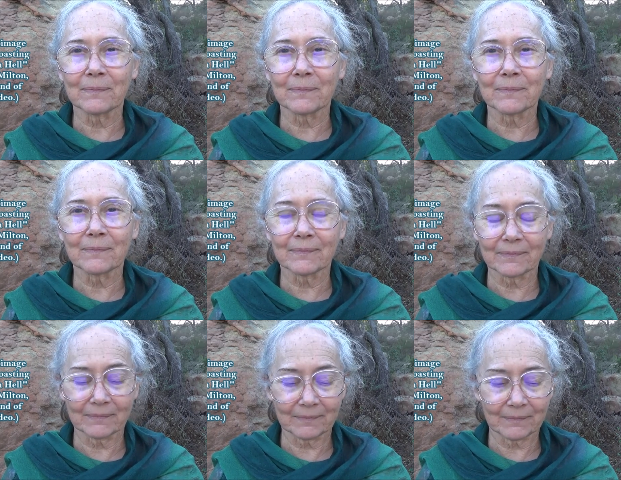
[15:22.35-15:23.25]

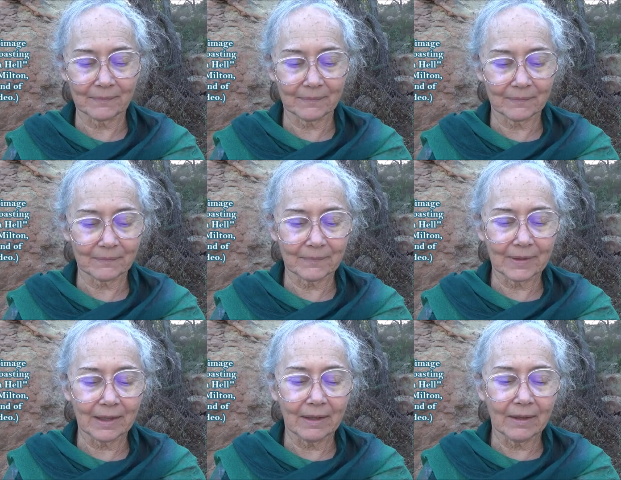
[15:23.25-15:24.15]

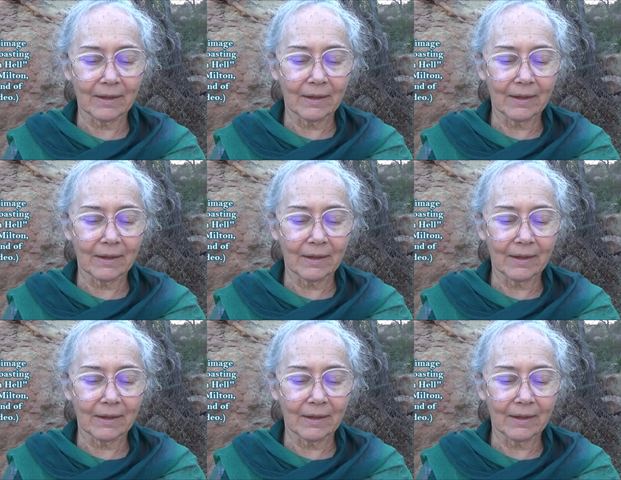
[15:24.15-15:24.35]
[no speech]